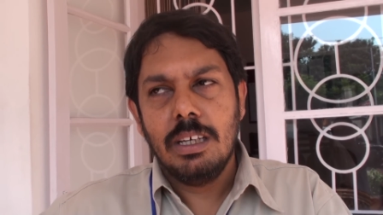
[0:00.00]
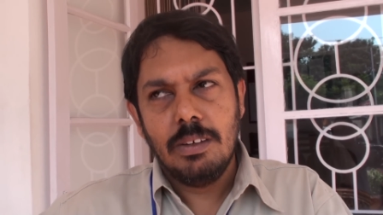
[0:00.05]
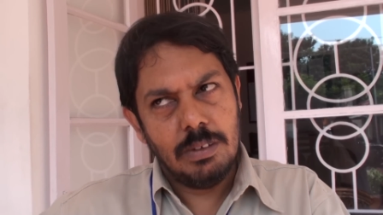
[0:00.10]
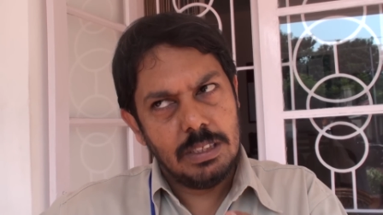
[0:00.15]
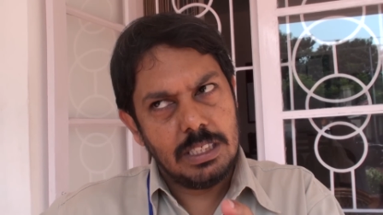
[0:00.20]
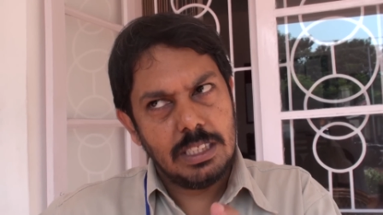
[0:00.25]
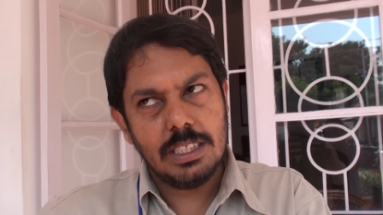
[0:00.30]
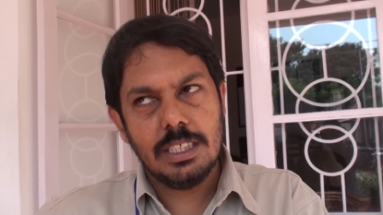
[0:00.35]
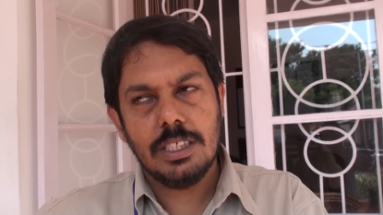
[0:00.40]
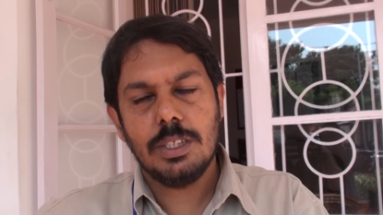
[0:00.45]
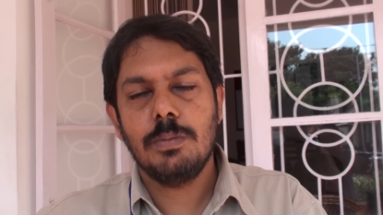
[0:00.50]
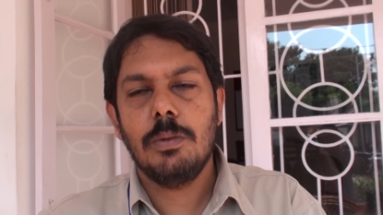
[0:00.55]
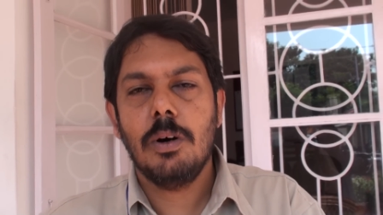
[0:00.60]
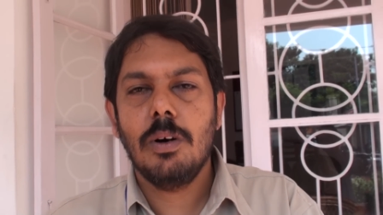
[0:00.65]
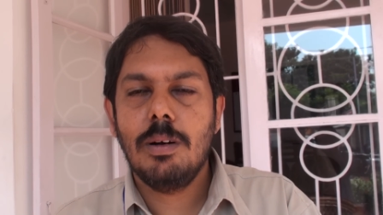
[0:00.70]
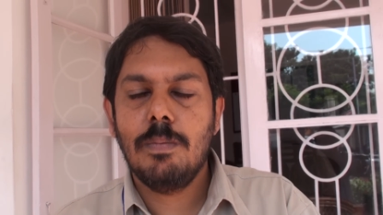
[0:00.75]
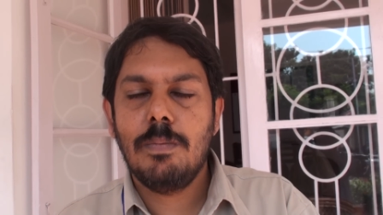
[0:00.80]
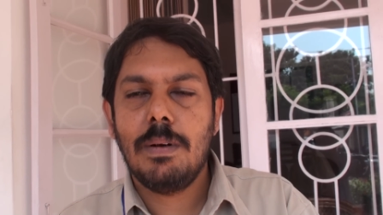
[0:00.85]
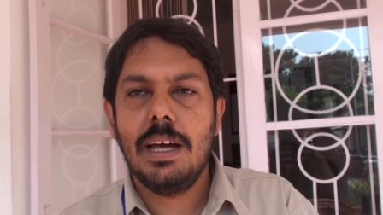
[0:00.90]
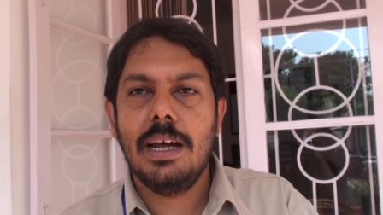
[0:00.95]
which is a
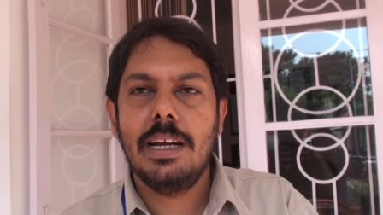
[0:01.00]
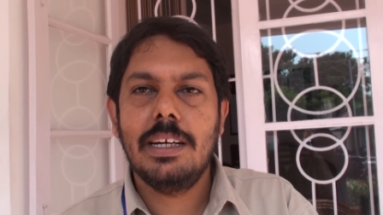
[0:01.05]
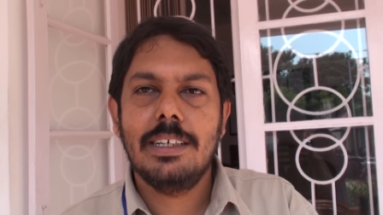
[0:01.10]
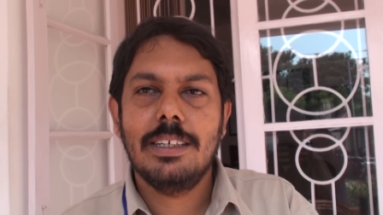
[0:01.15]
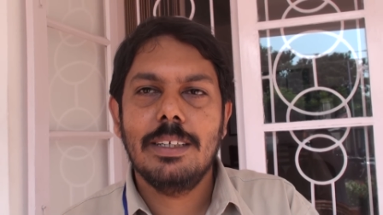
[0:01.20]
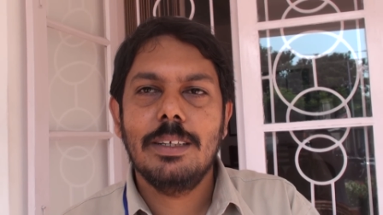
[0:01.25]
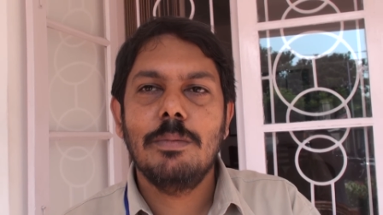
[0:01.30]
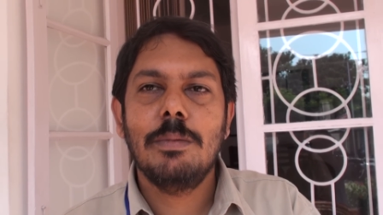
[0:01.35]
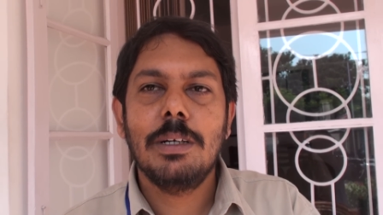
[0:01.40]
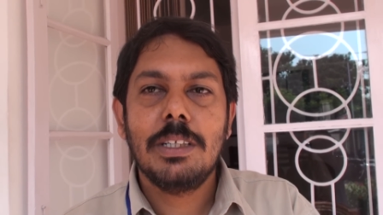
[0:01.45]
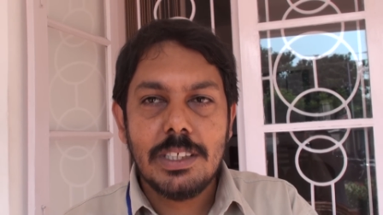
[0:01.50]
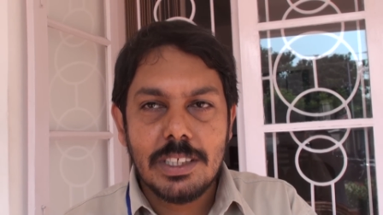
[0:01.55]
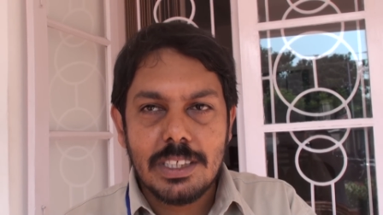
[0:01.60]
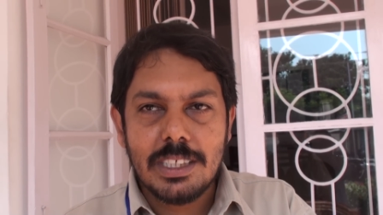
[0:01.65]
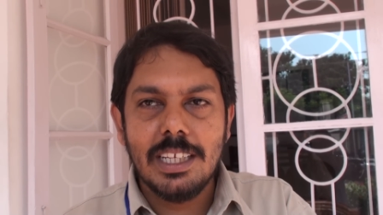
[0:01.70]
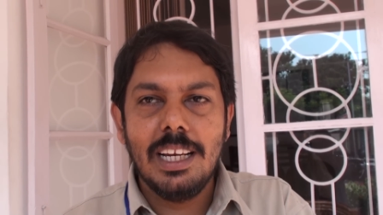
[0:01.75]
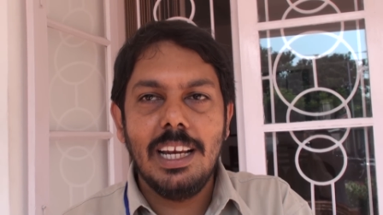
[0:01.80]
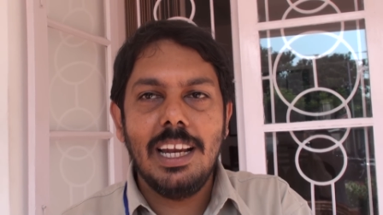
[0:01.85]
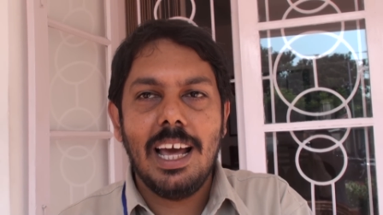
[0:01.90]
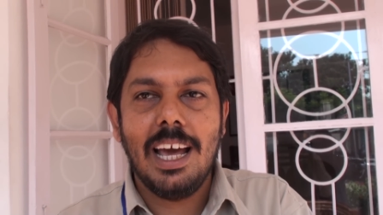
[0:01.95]
small plant but
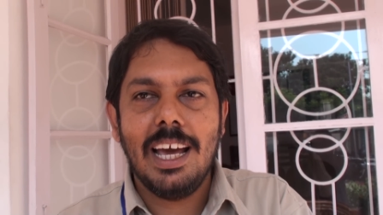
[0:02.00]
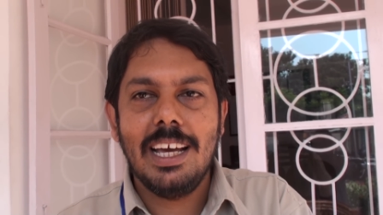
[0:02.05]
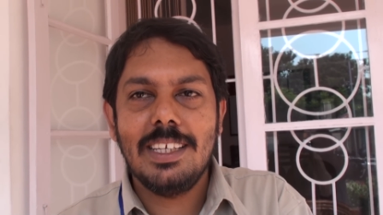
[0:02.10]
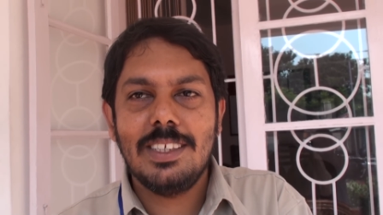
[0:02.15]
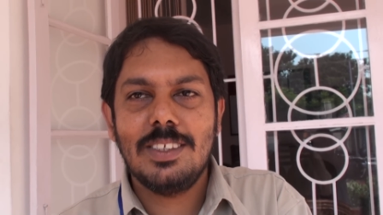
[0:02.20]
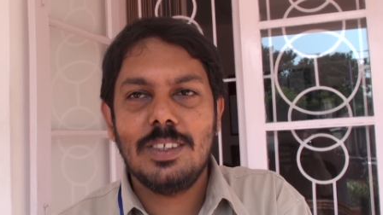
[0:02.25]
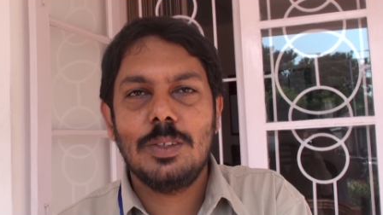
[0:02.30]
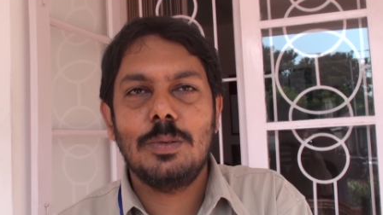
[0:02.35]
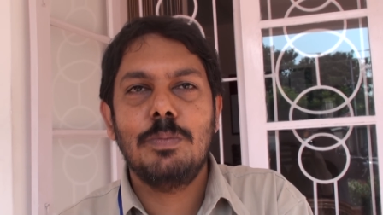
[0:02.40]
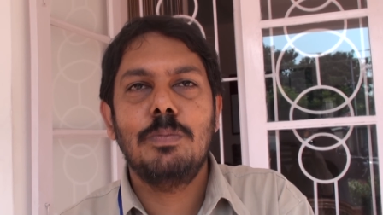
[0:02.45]
still has